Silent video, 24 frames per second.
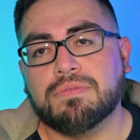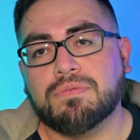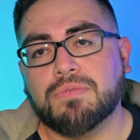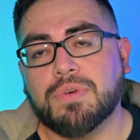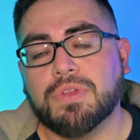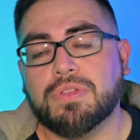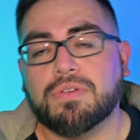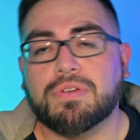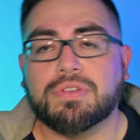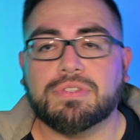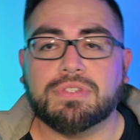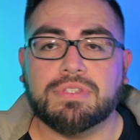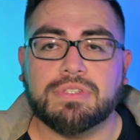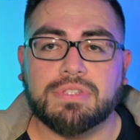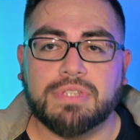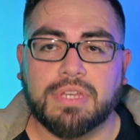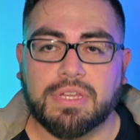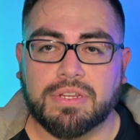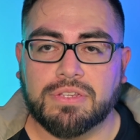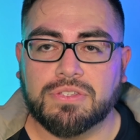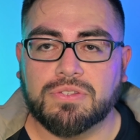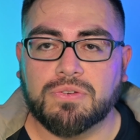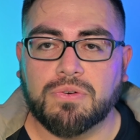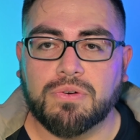whether it's in
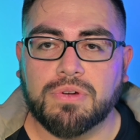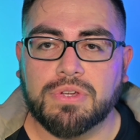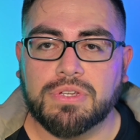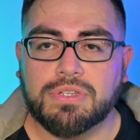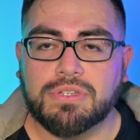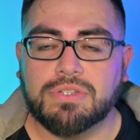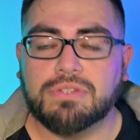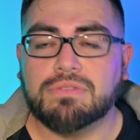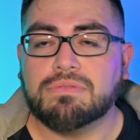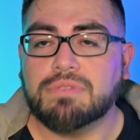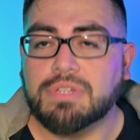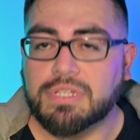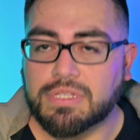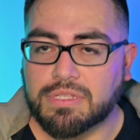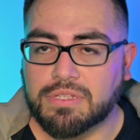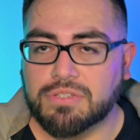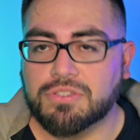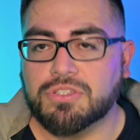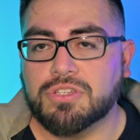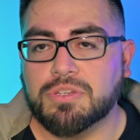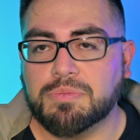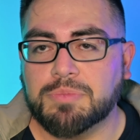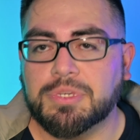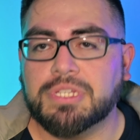data storage, like
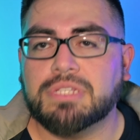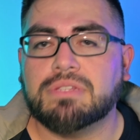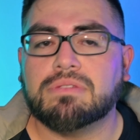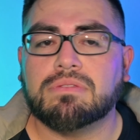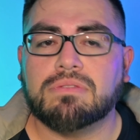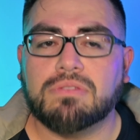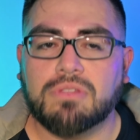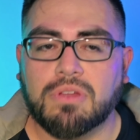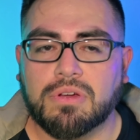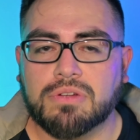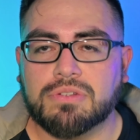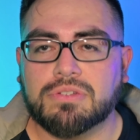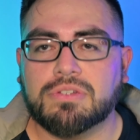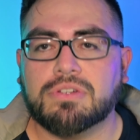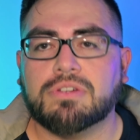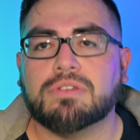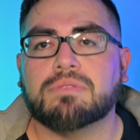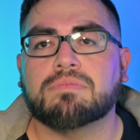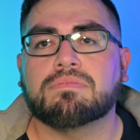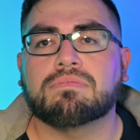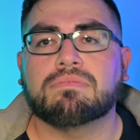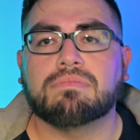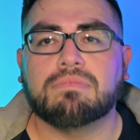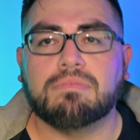legitimate
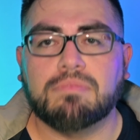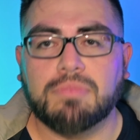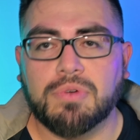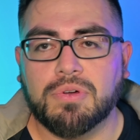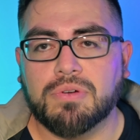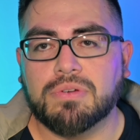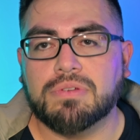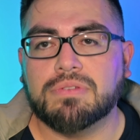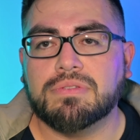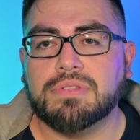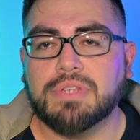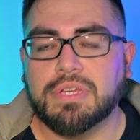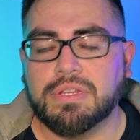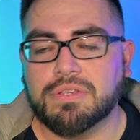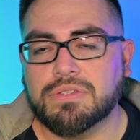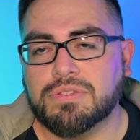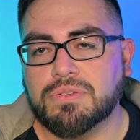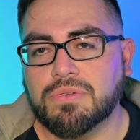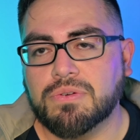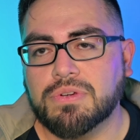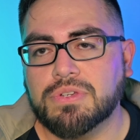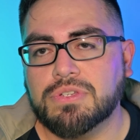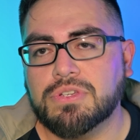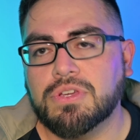long-term bulk data
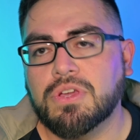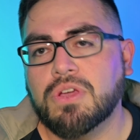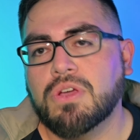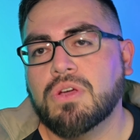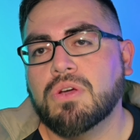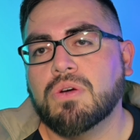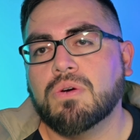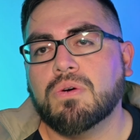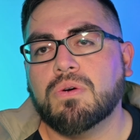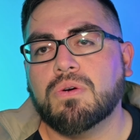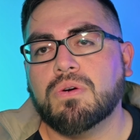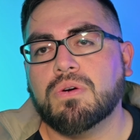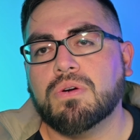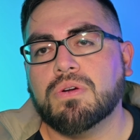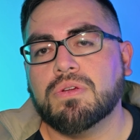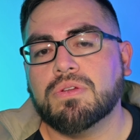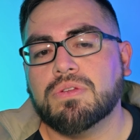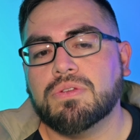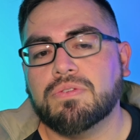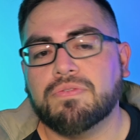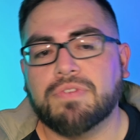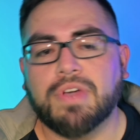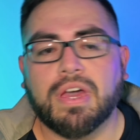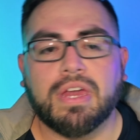storage, or
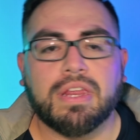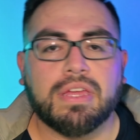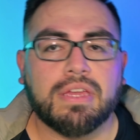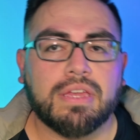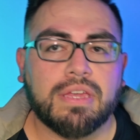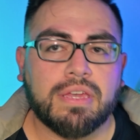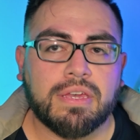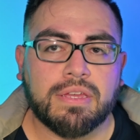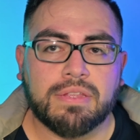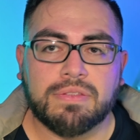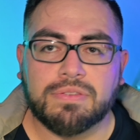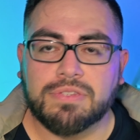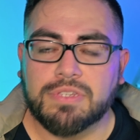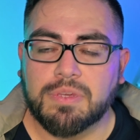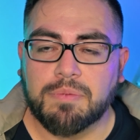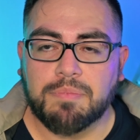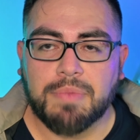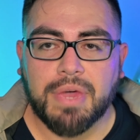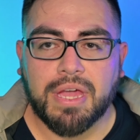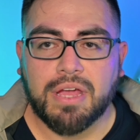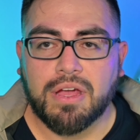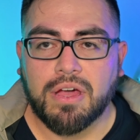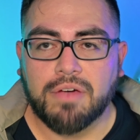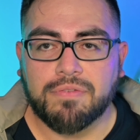you've got it in some
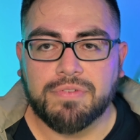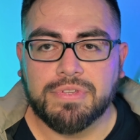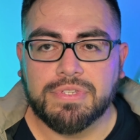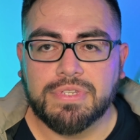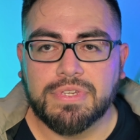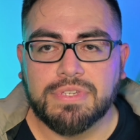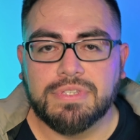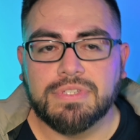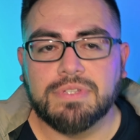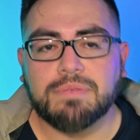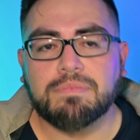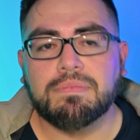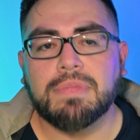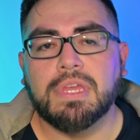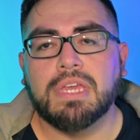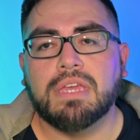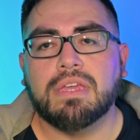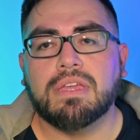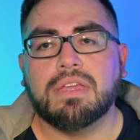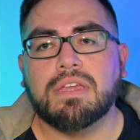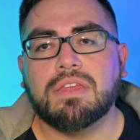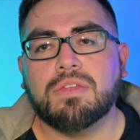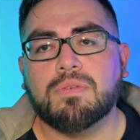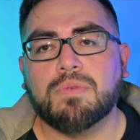back office system.
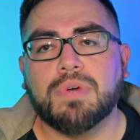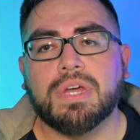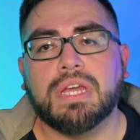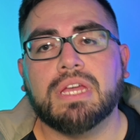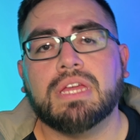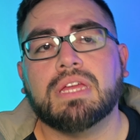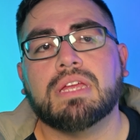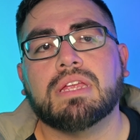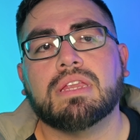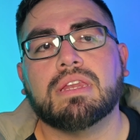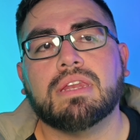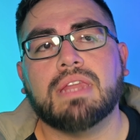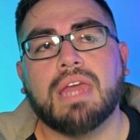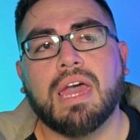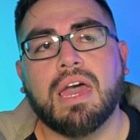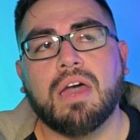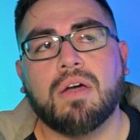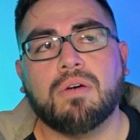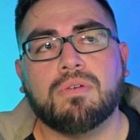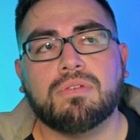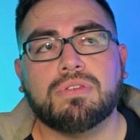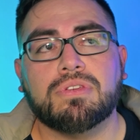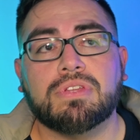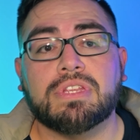Either way,
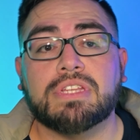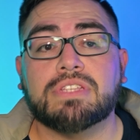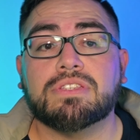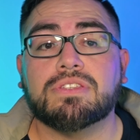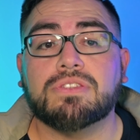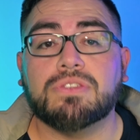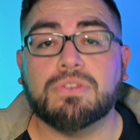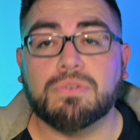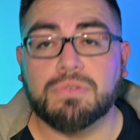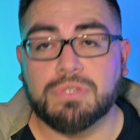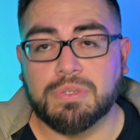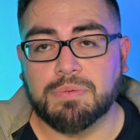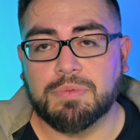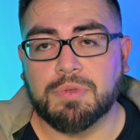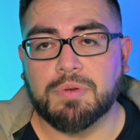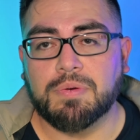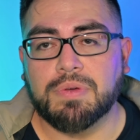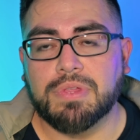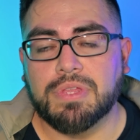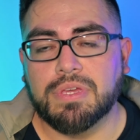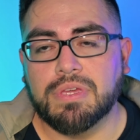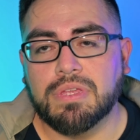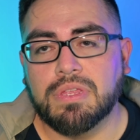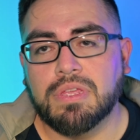now you need to do something
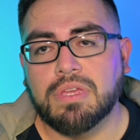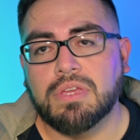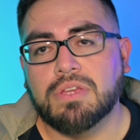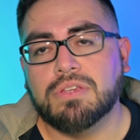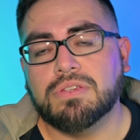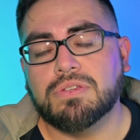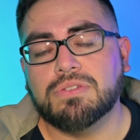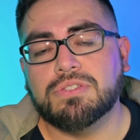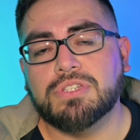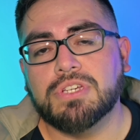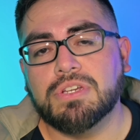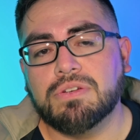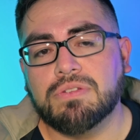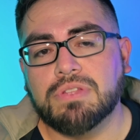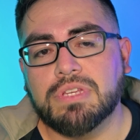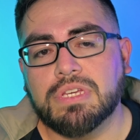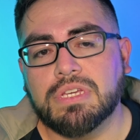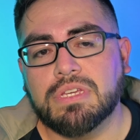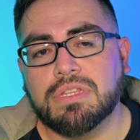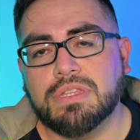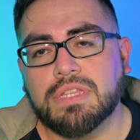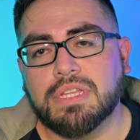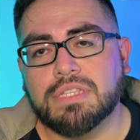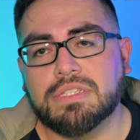with it. And
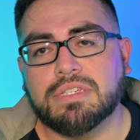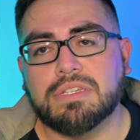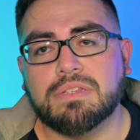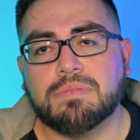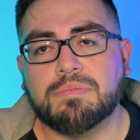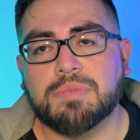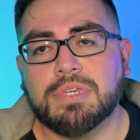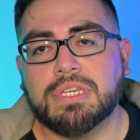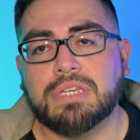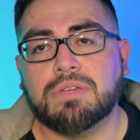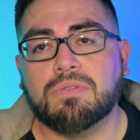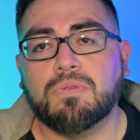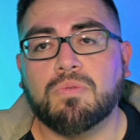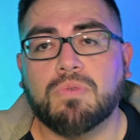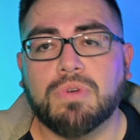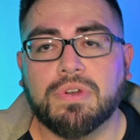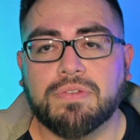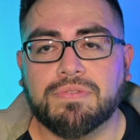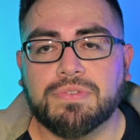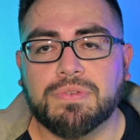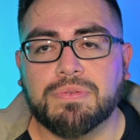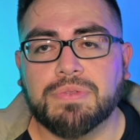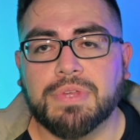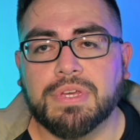generally, that's going to be one
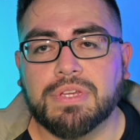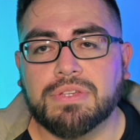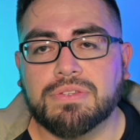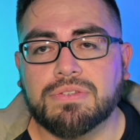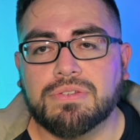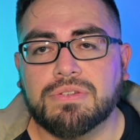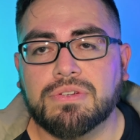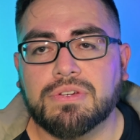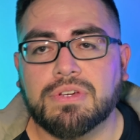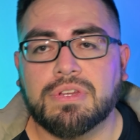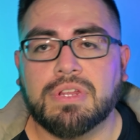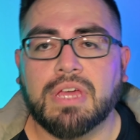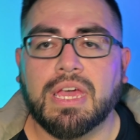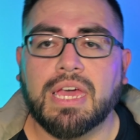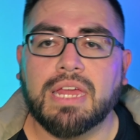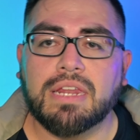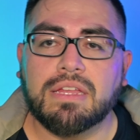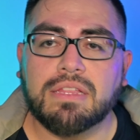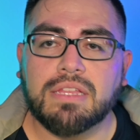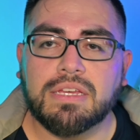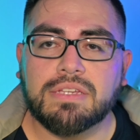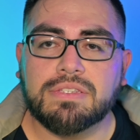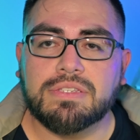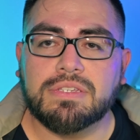of two things. You're going to
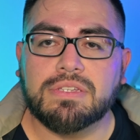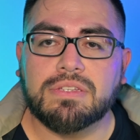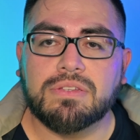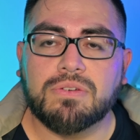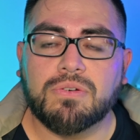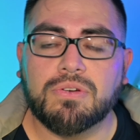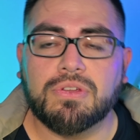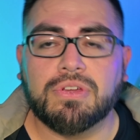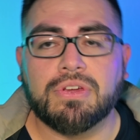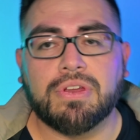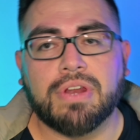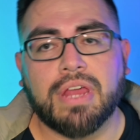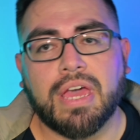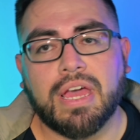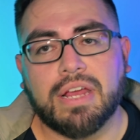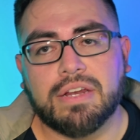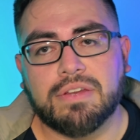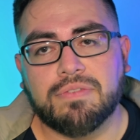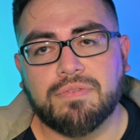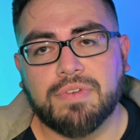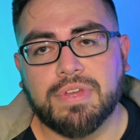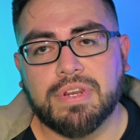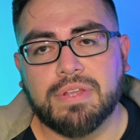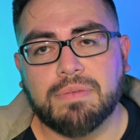analyze it or you're going to
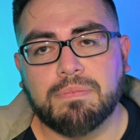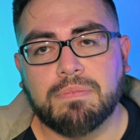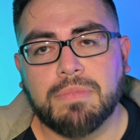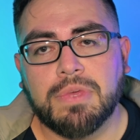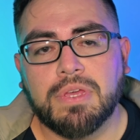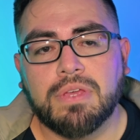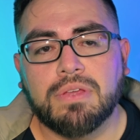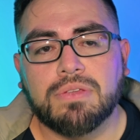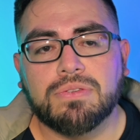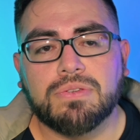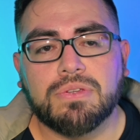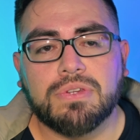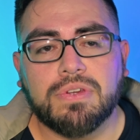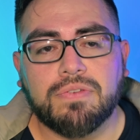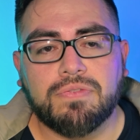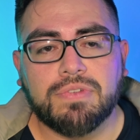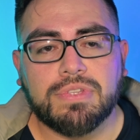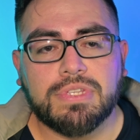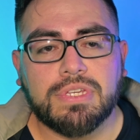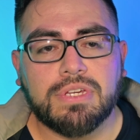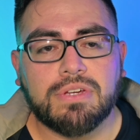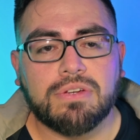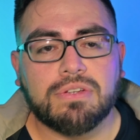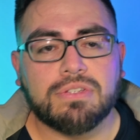activate it. So the
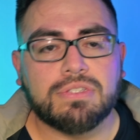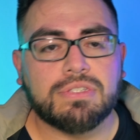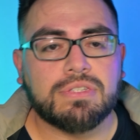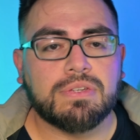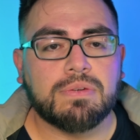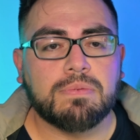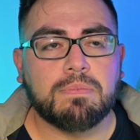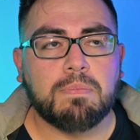difference here is